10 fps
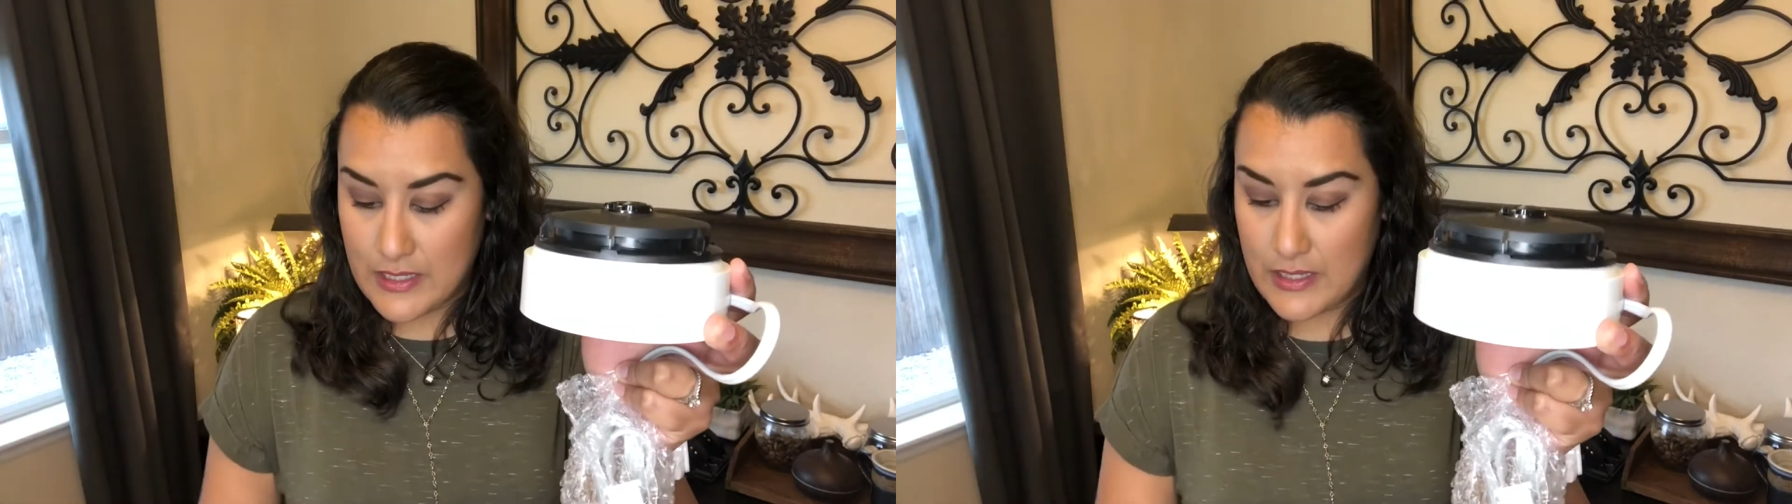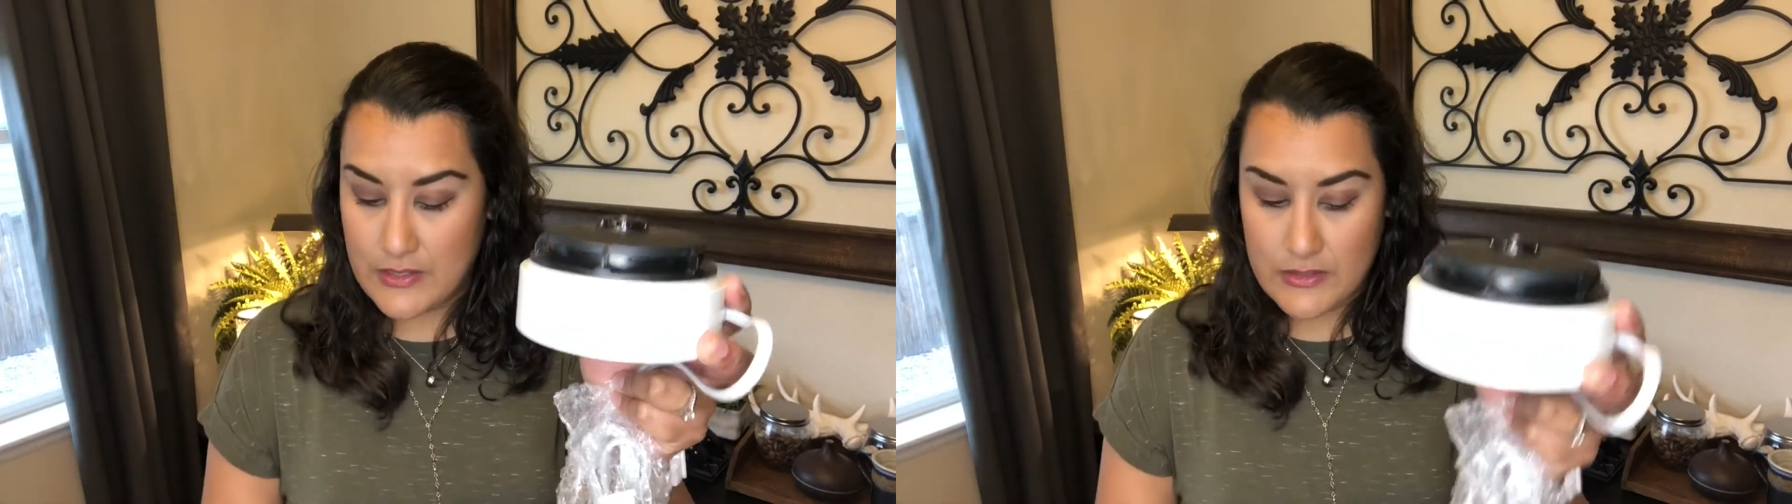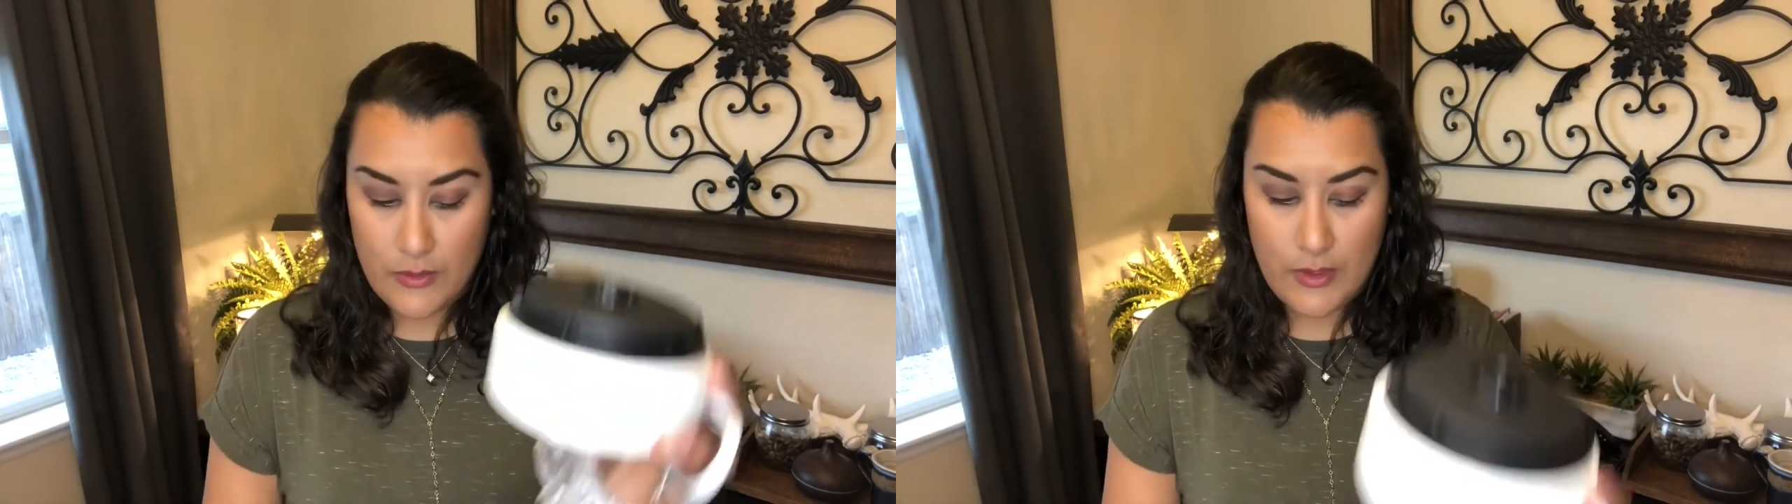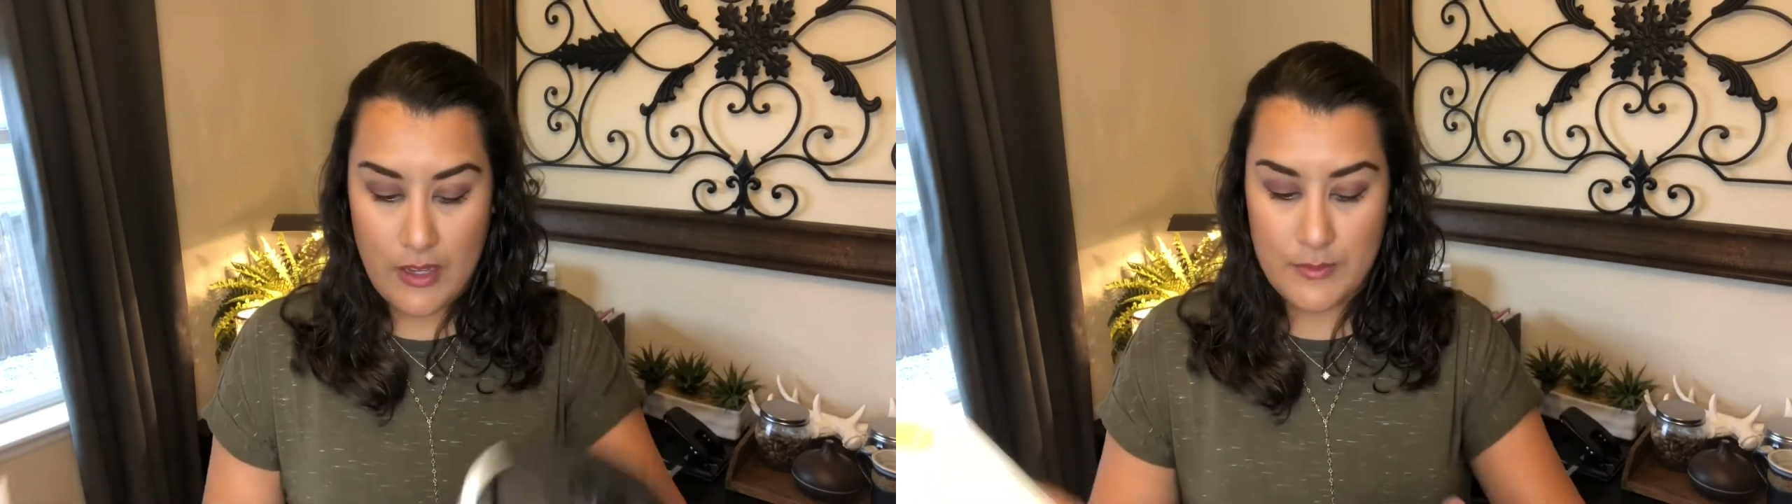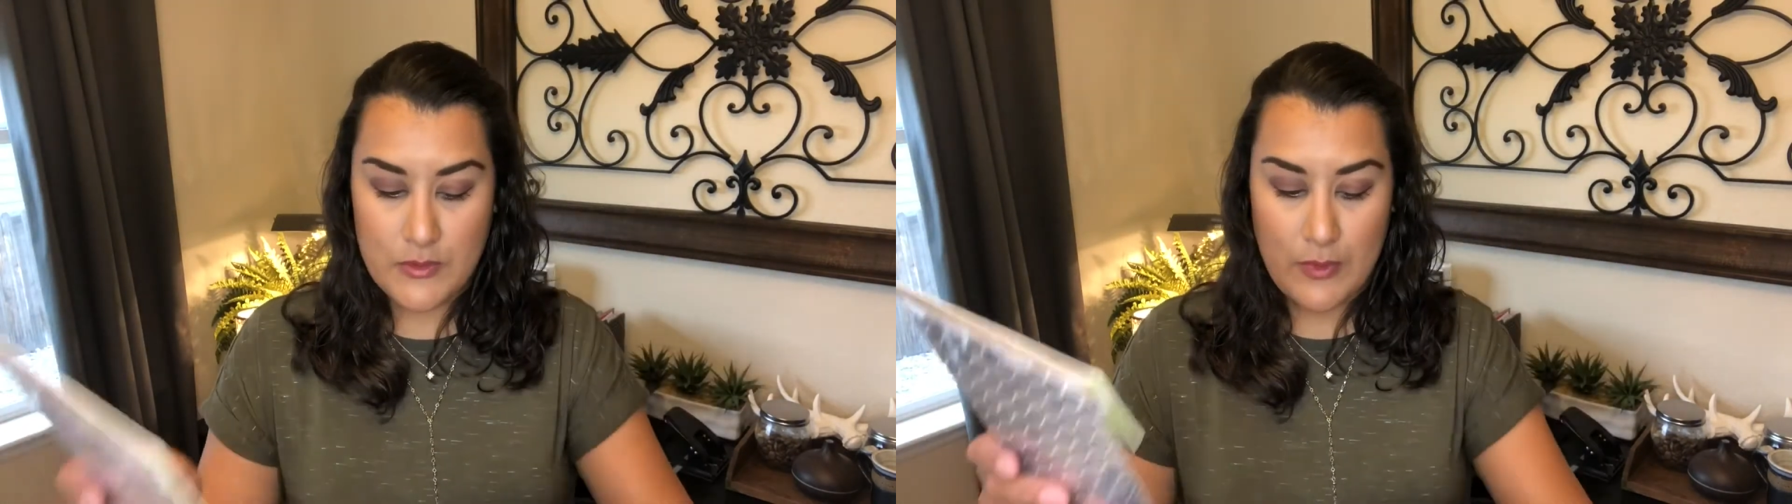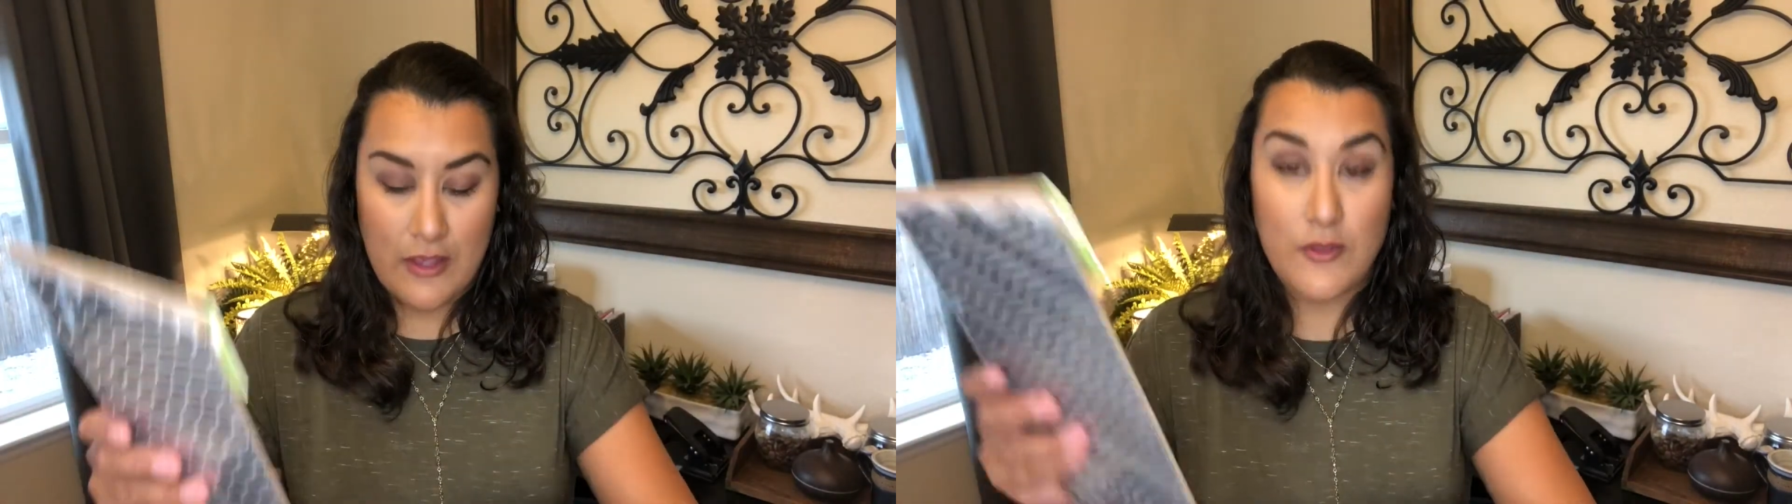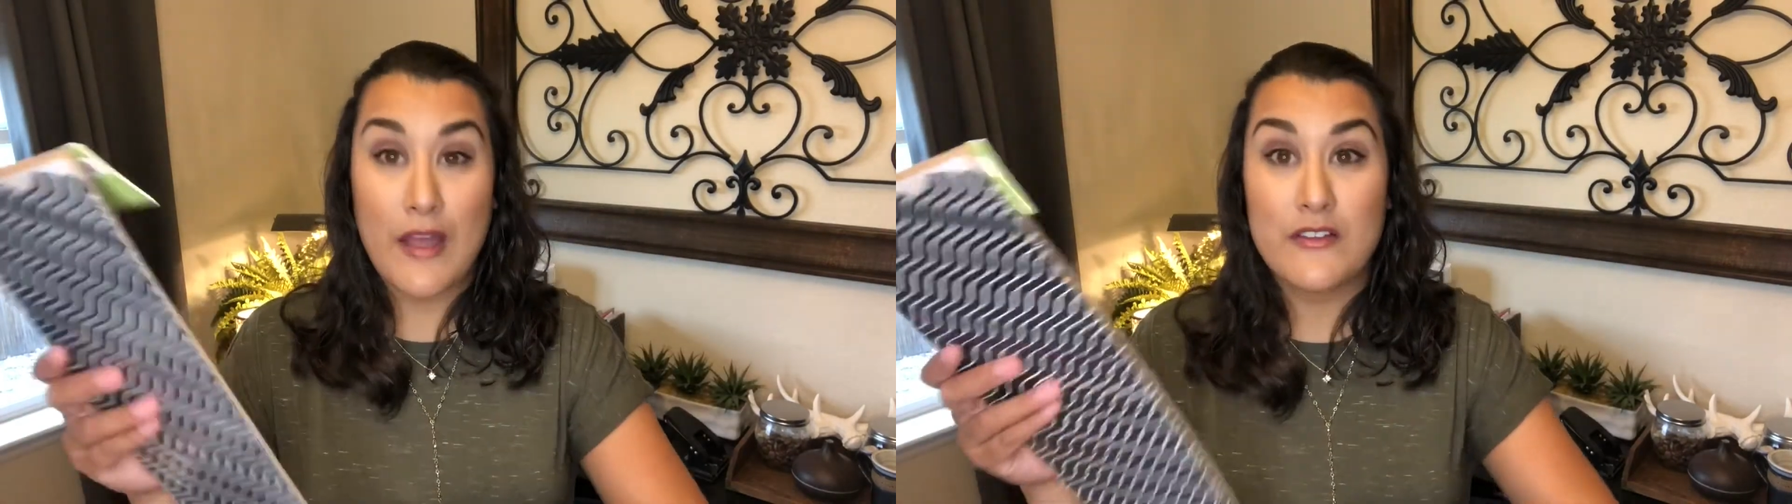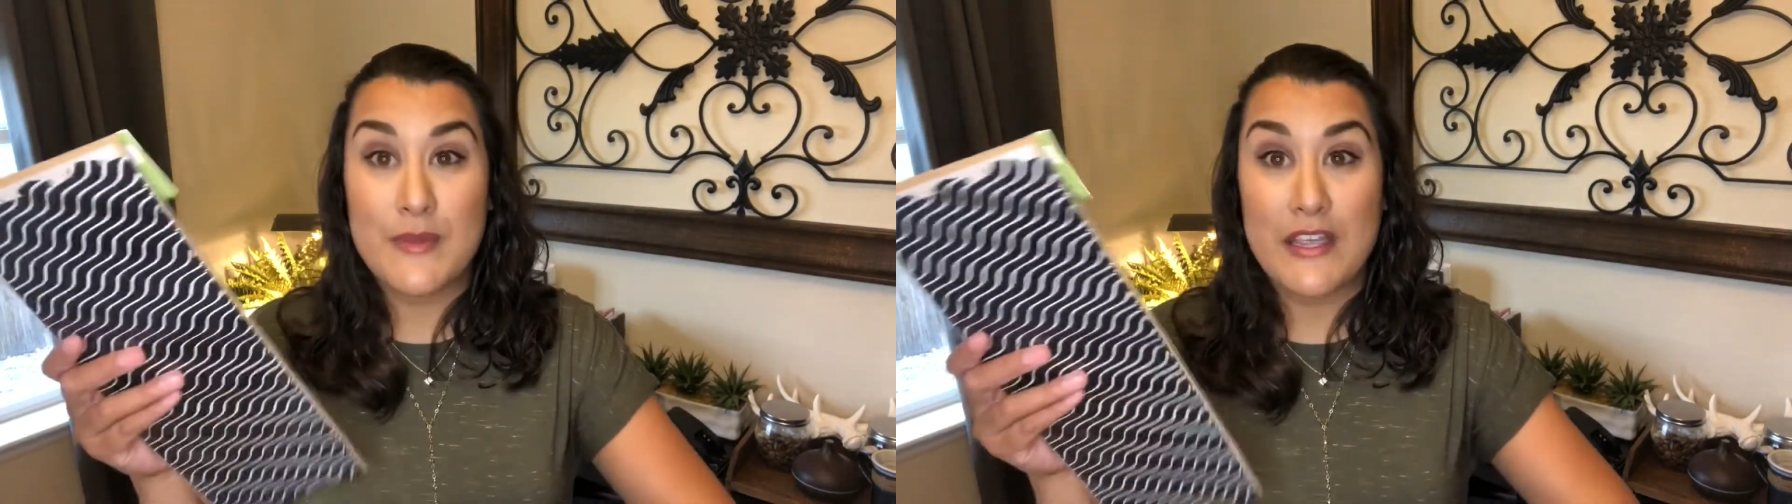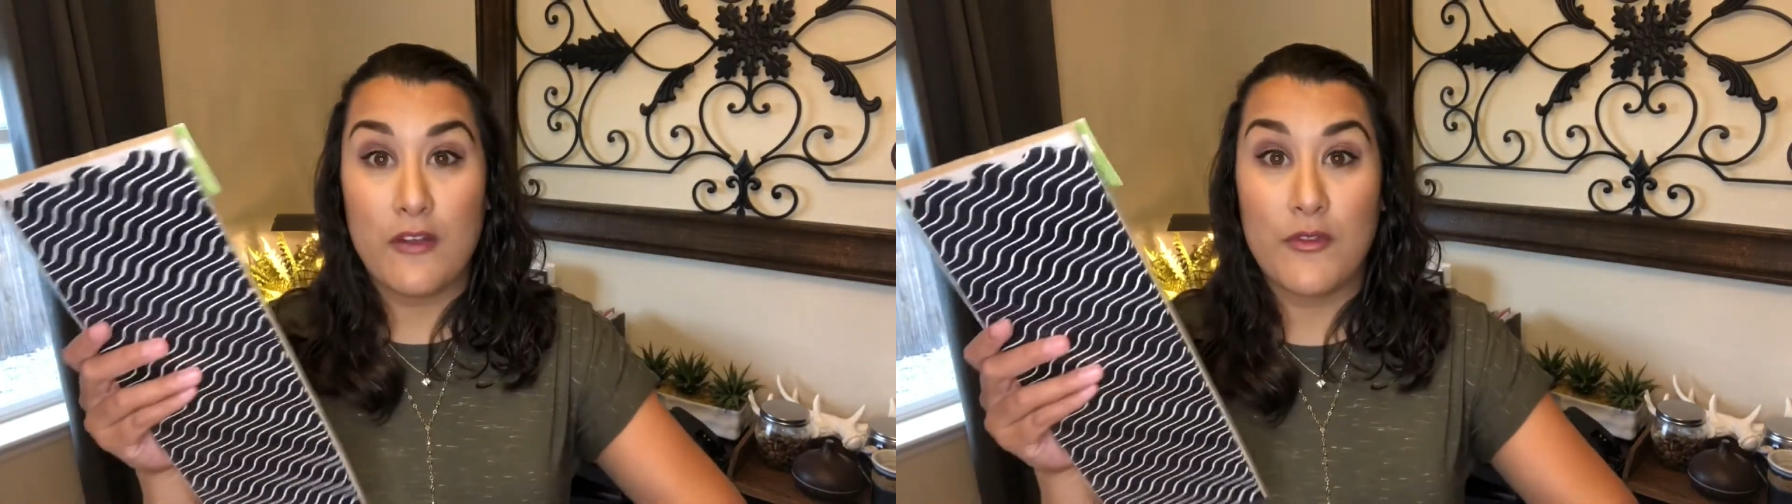So it comes with, and you have to be careful.